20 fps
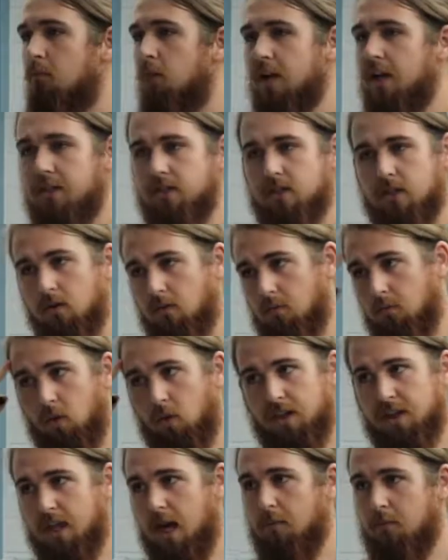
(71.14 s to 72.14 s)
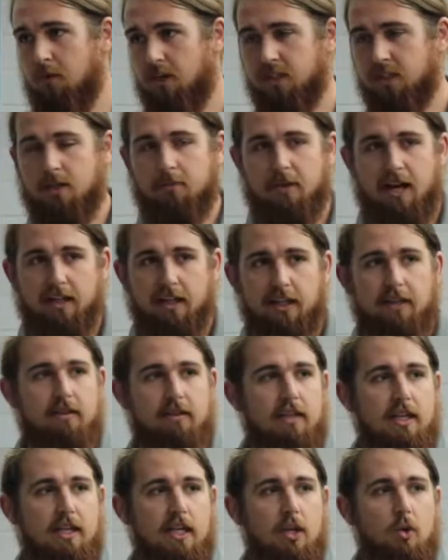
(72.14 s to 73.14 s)
brings to mind, like
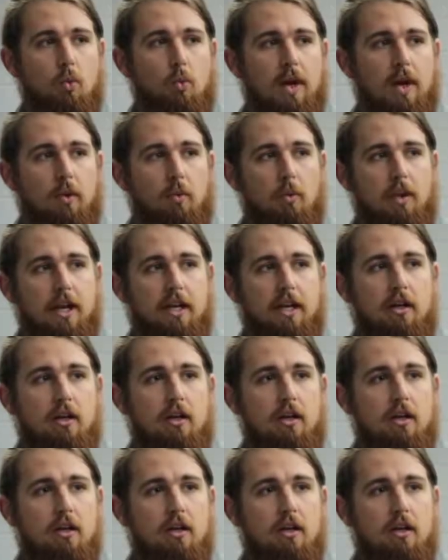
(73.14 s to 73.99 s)
thinking win-win?